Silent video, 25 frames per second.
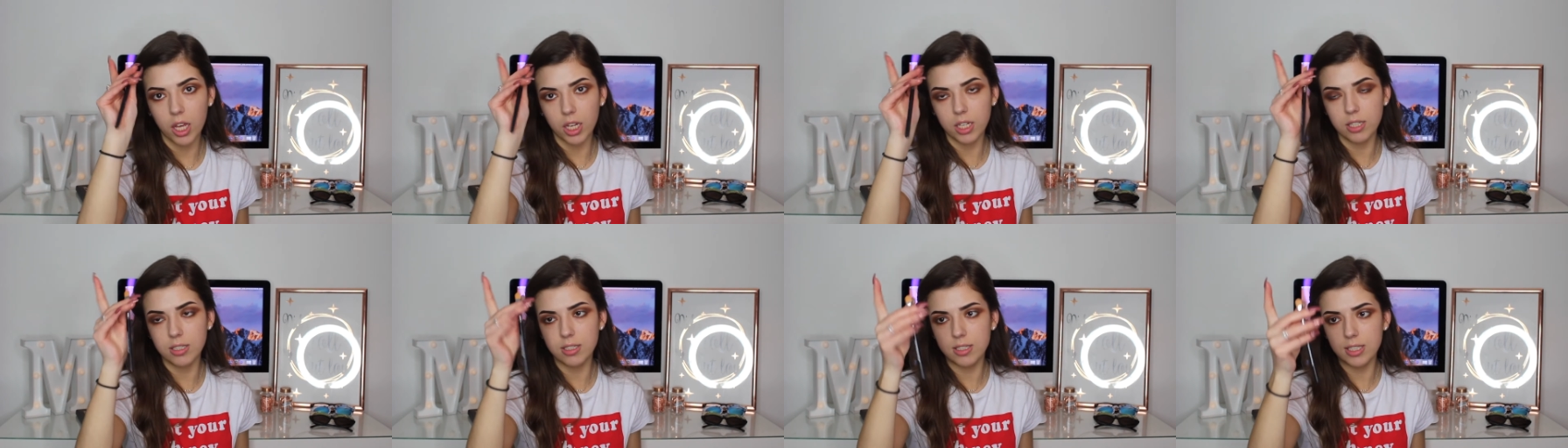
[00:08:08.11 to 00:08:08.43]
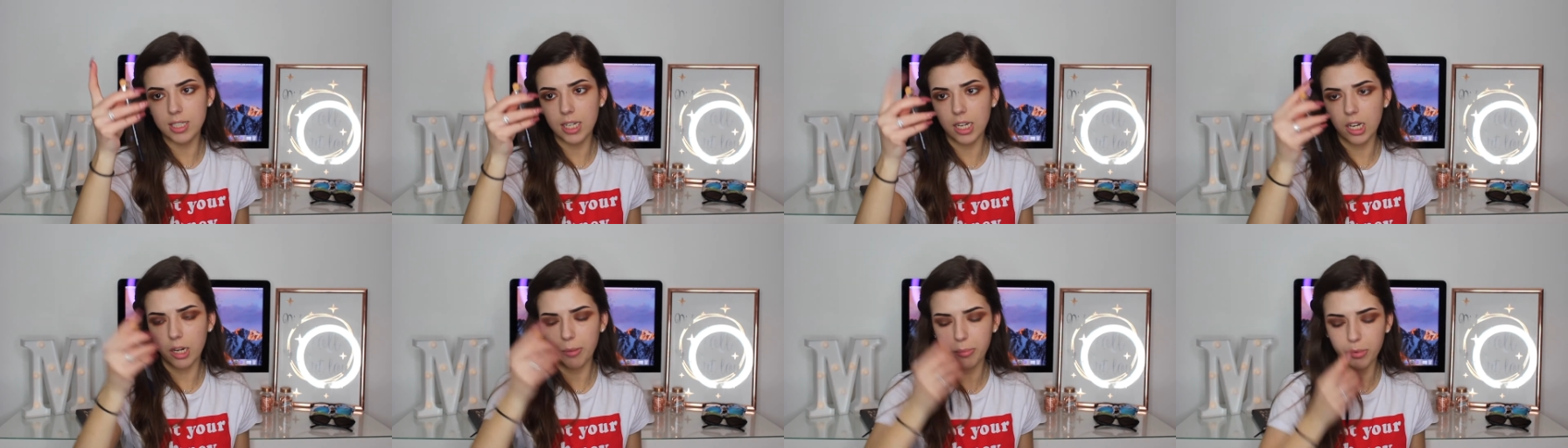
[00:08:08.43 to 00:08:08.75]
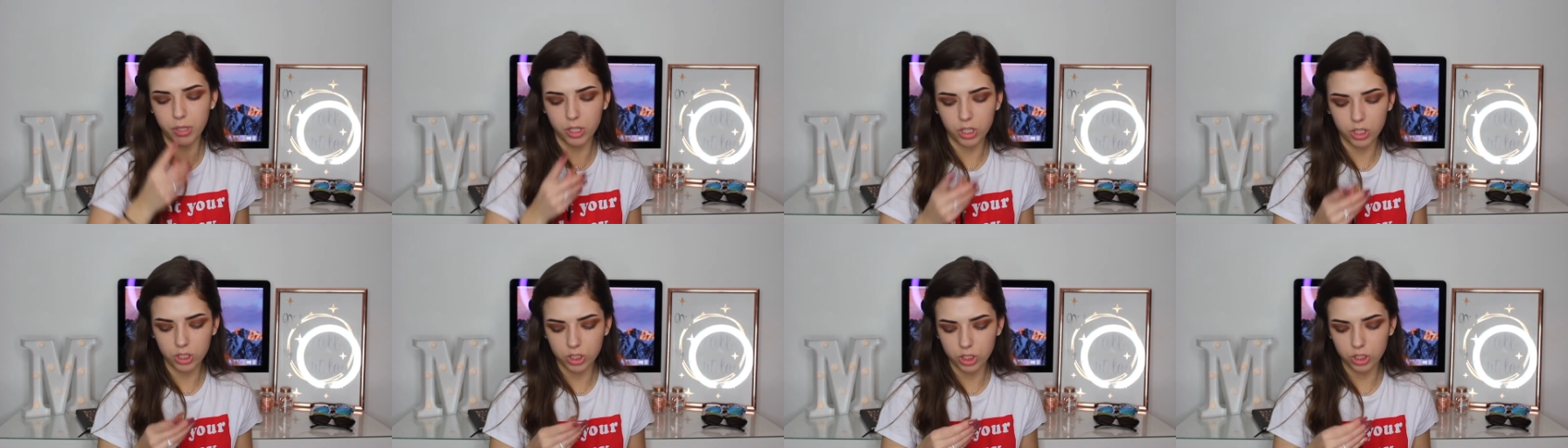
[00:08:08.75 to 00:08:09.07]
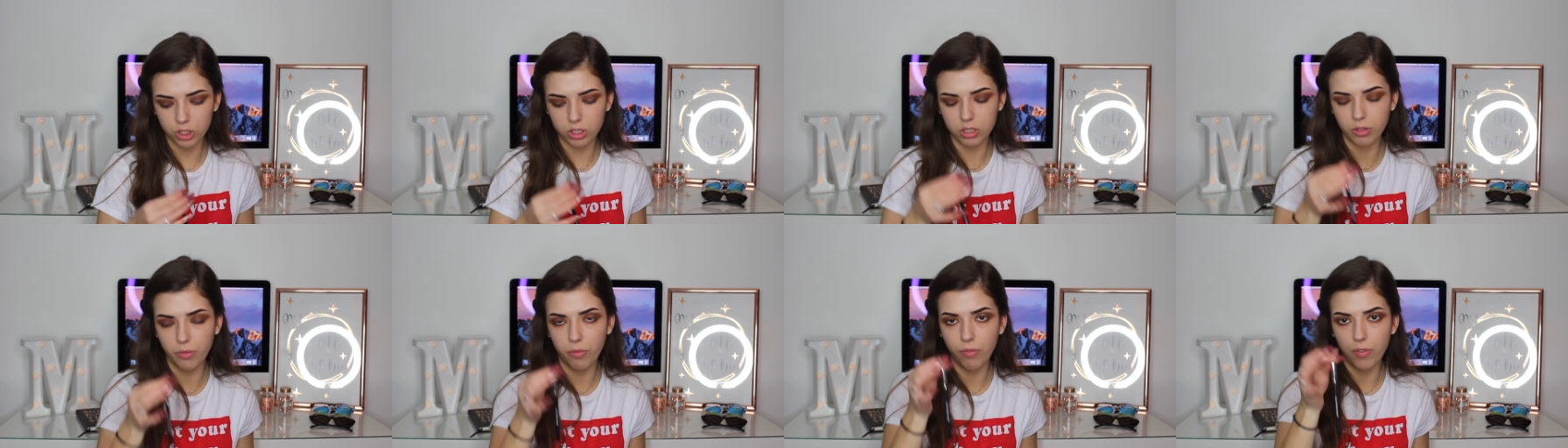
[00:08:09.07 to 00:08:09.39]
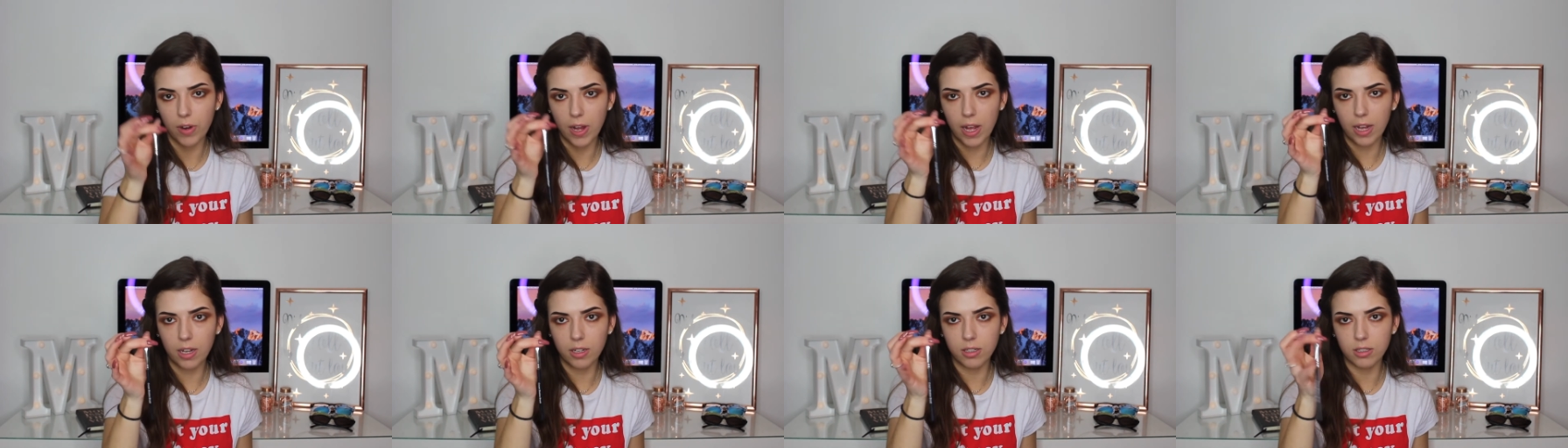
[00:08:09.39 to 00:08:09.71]
concealer brush, just a
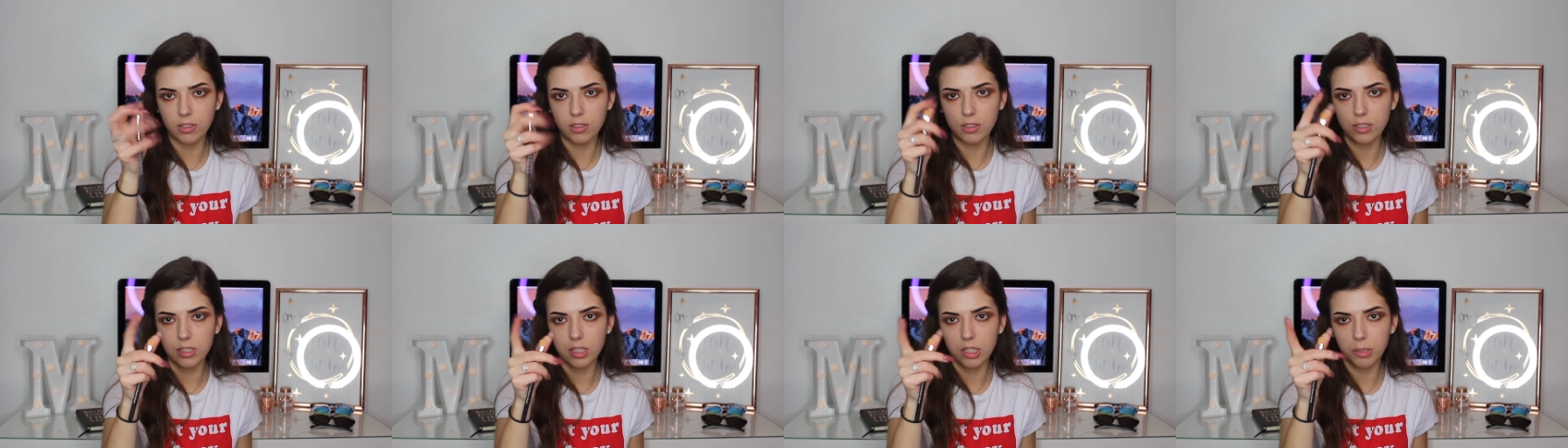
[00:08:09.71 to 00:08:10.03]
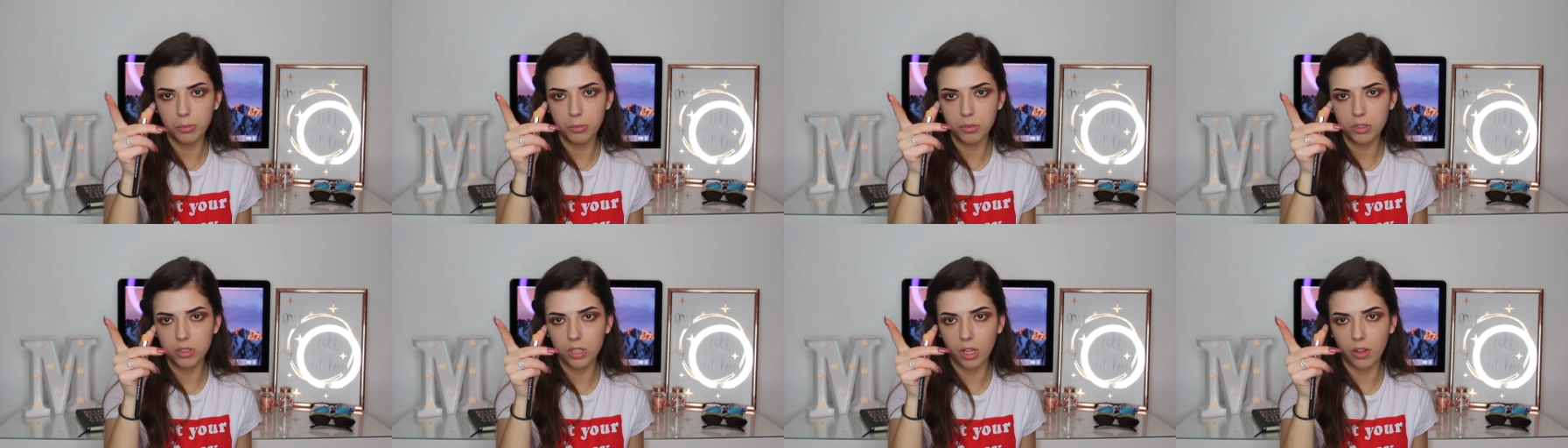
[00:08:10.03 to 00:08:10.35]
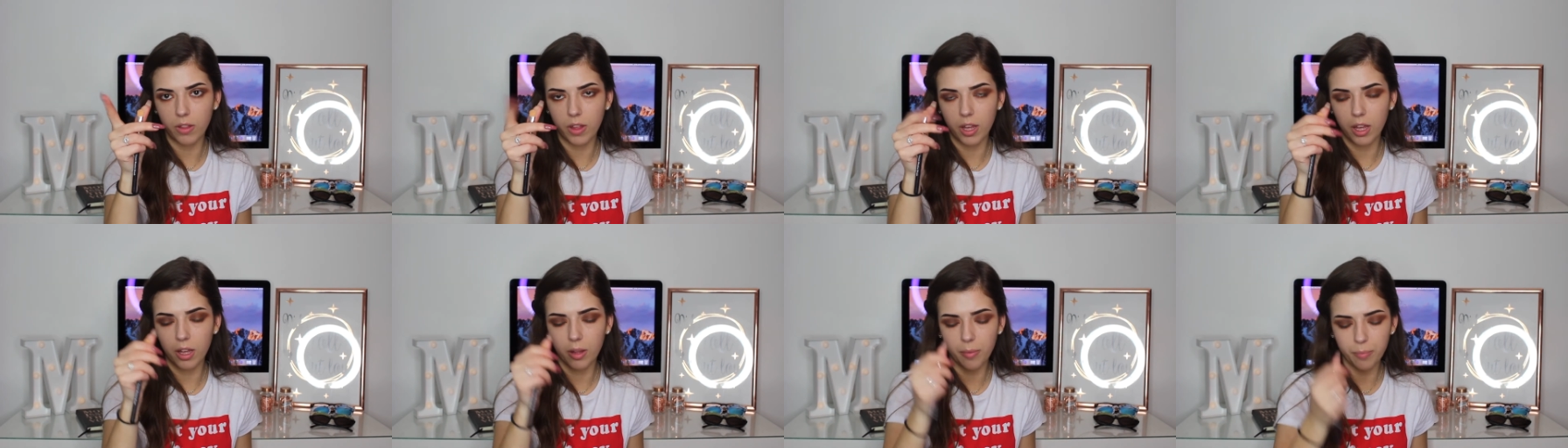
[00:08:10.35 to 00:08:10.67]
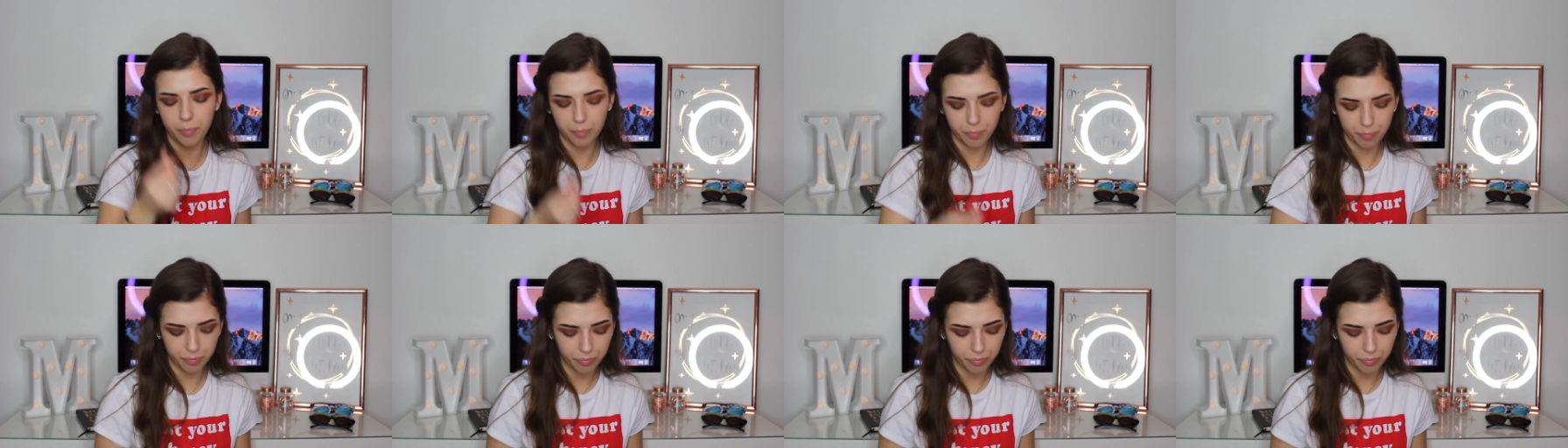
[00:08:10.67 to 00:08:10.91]
flat concealer brush like that.